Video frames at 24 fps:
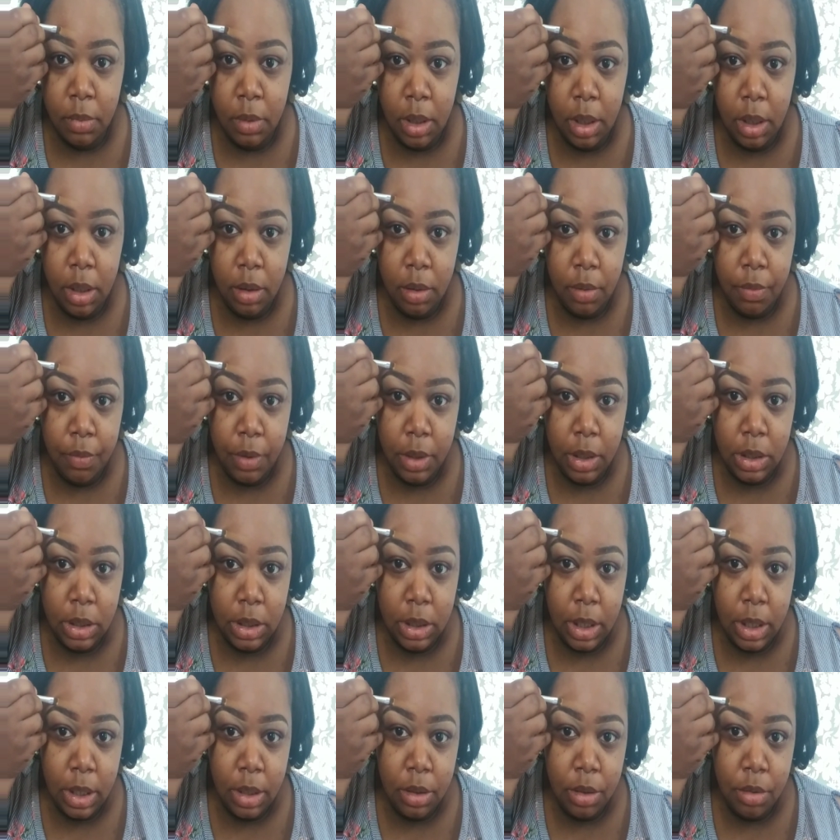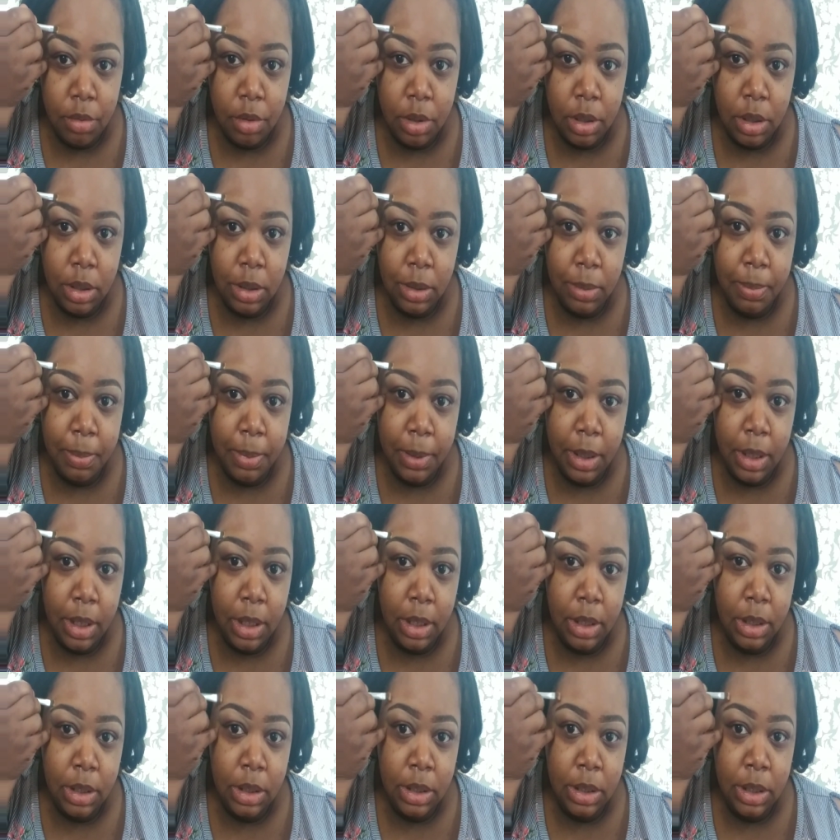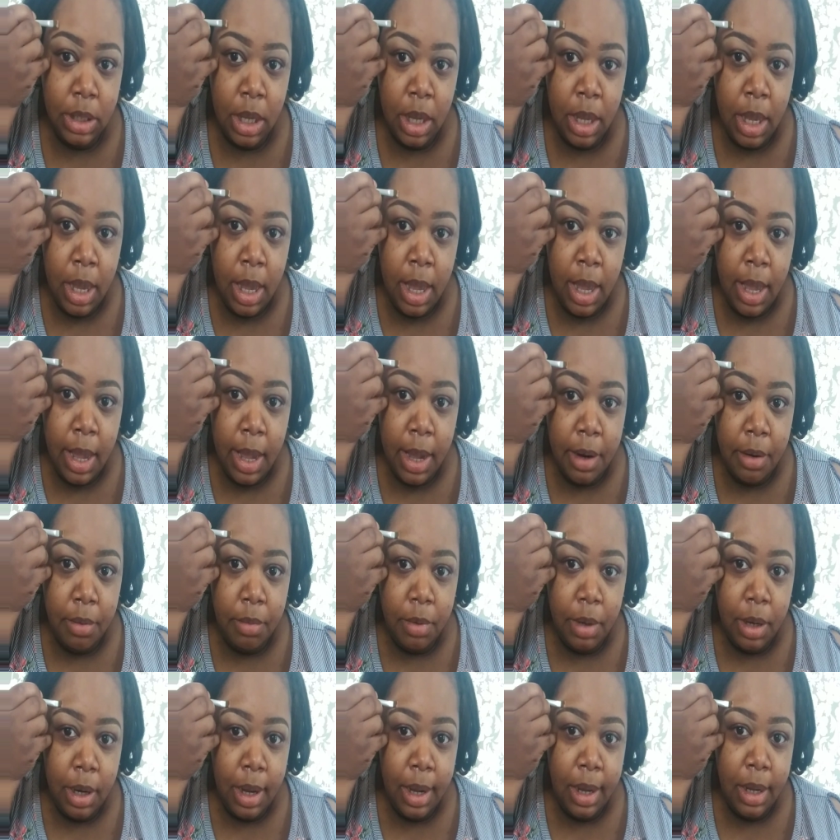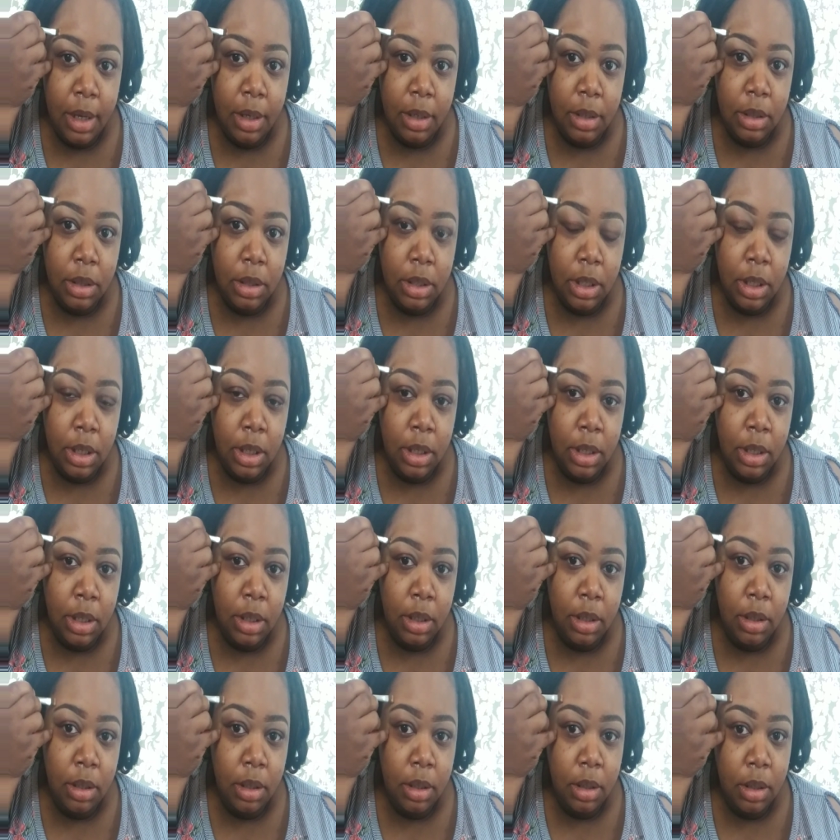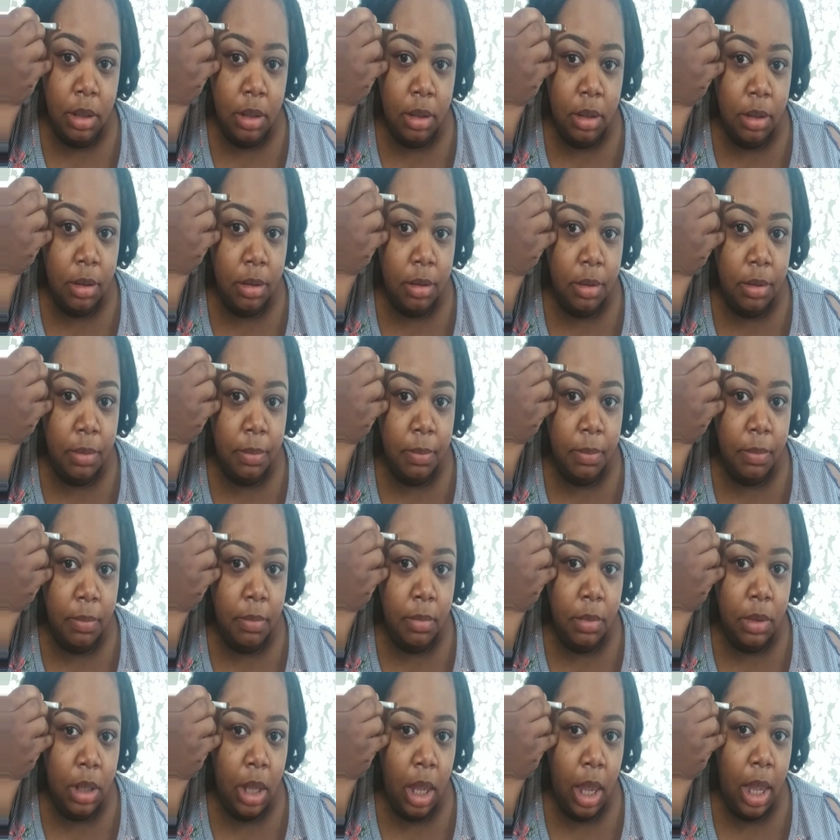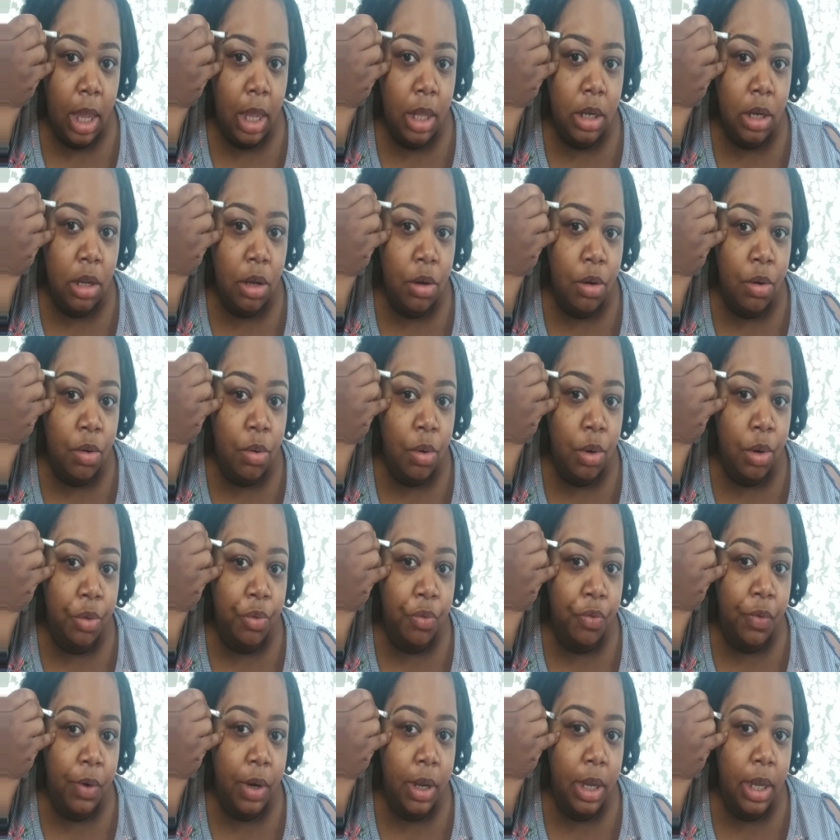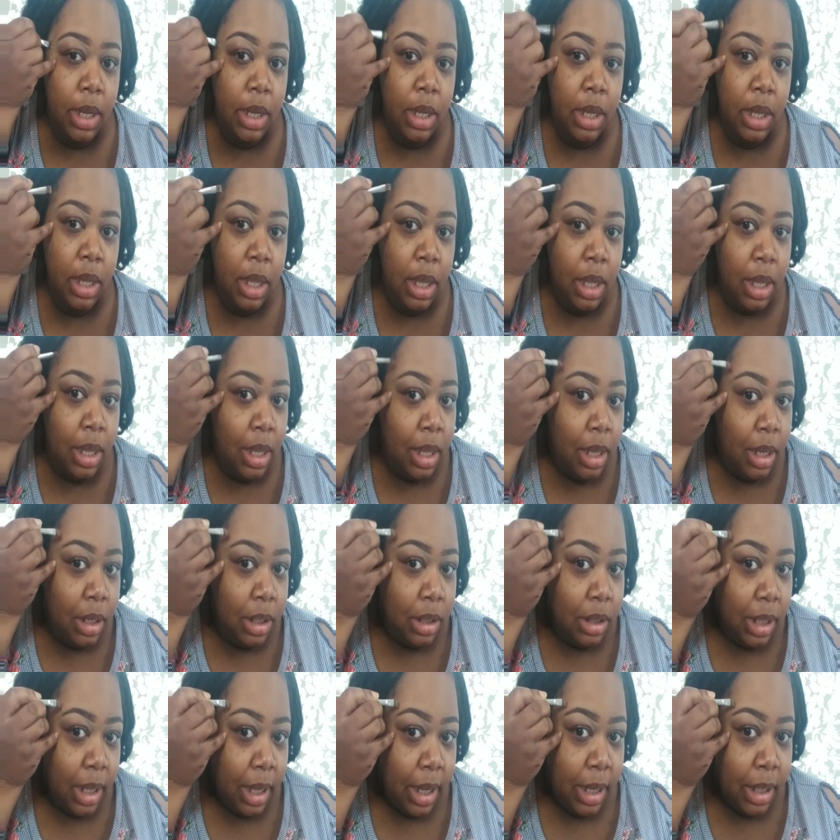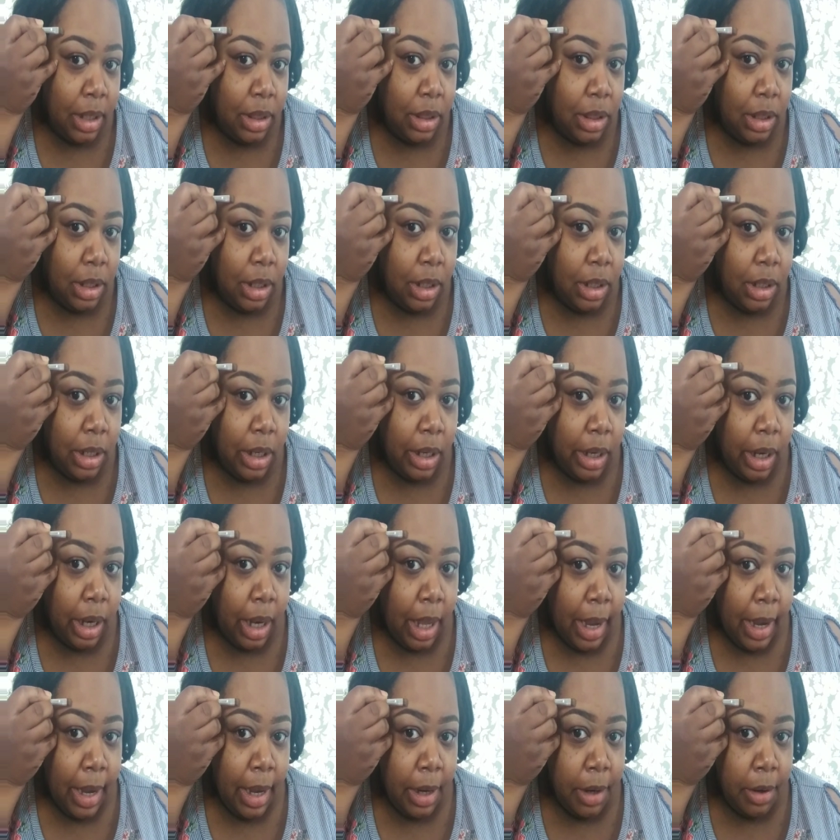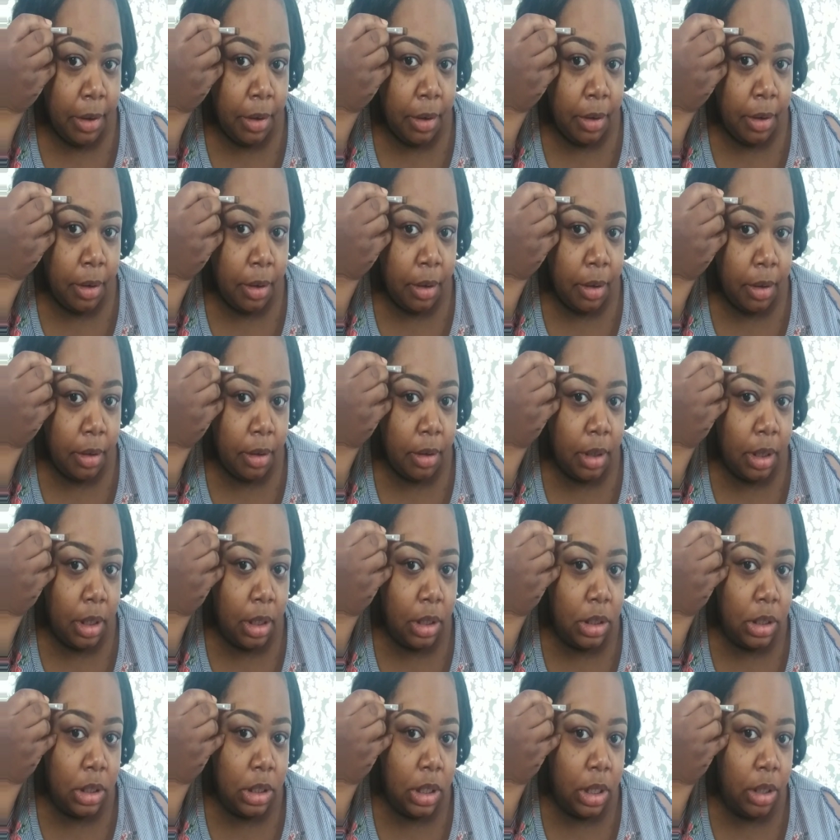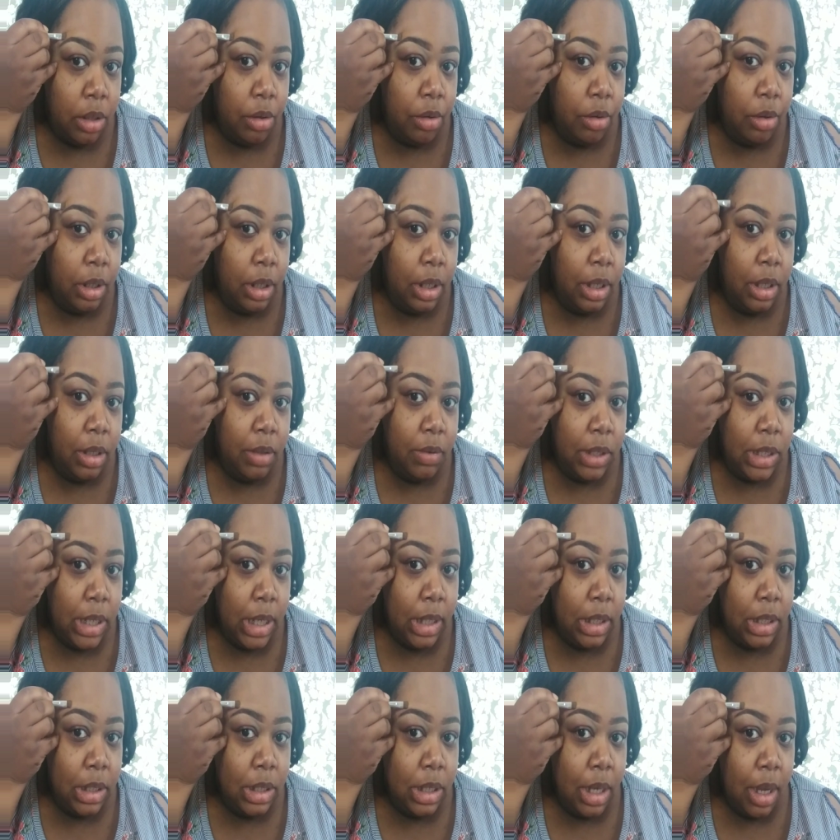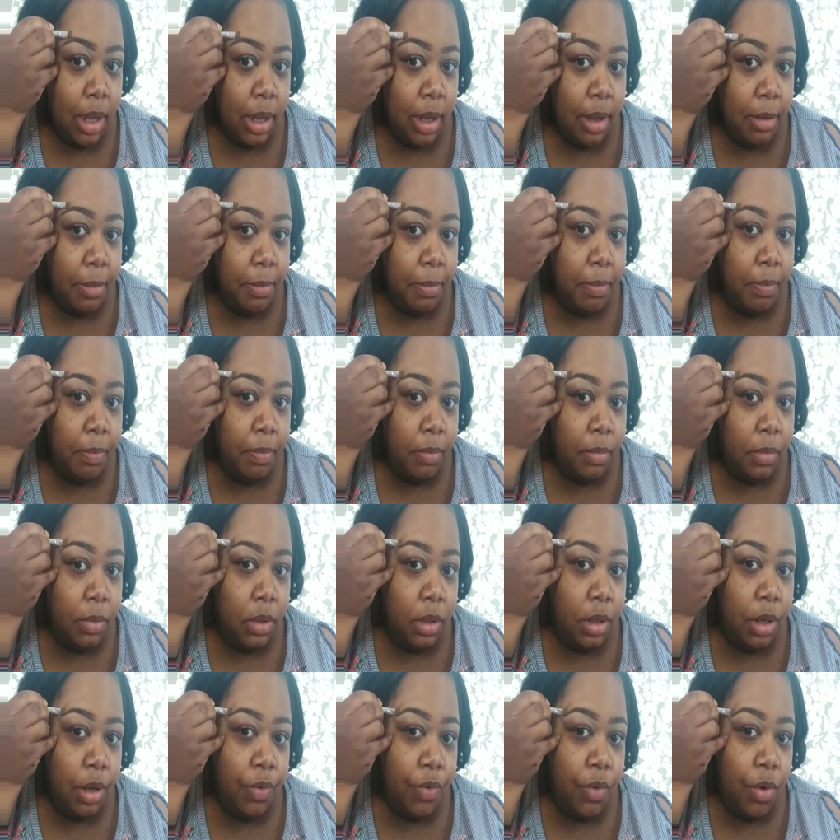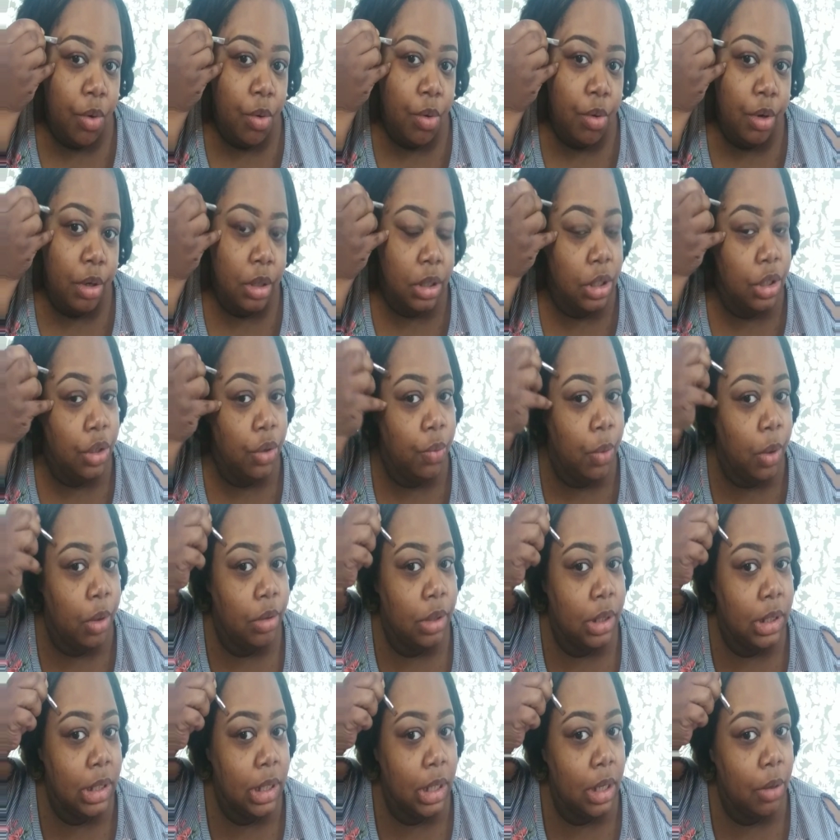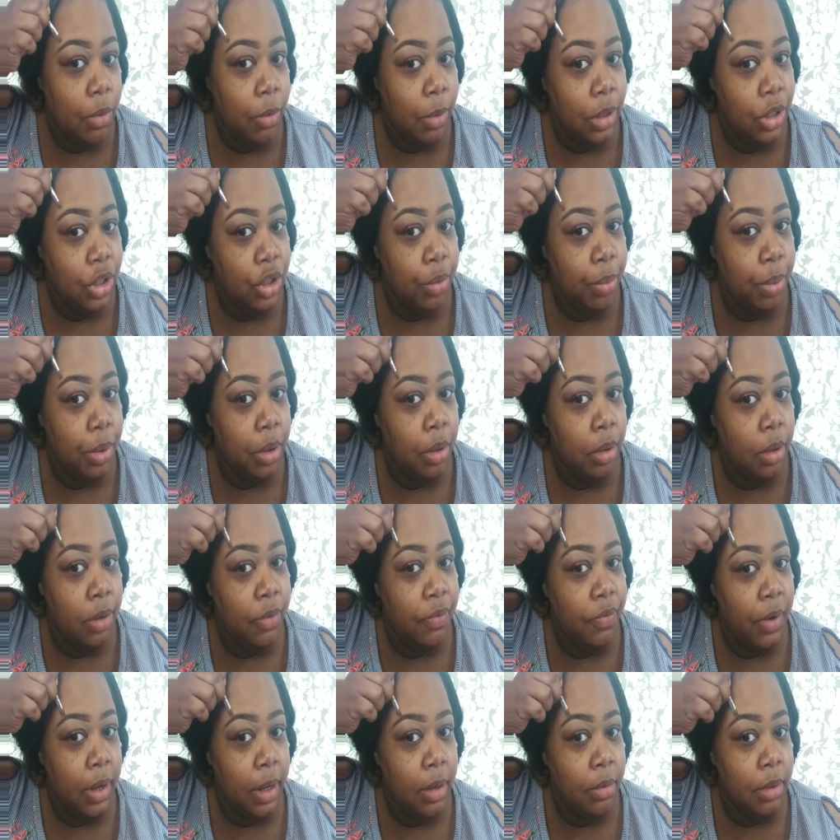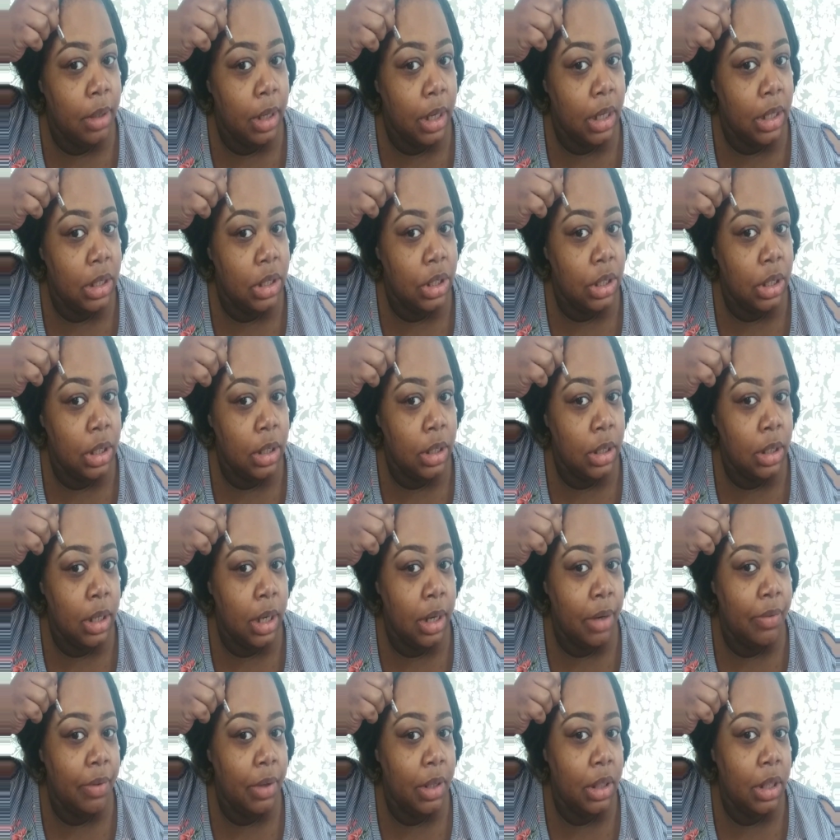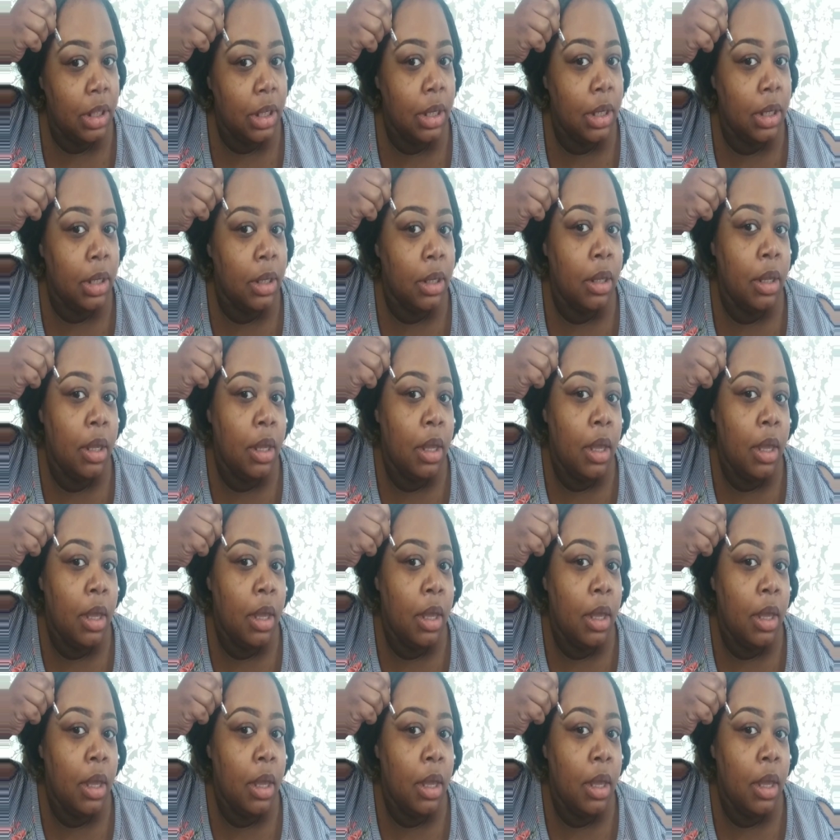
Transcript: And the reason I do this because I don't like the halo or ring that the lighter concealer leaves at the top. Of course, you won't see it once you put on foundation and everything.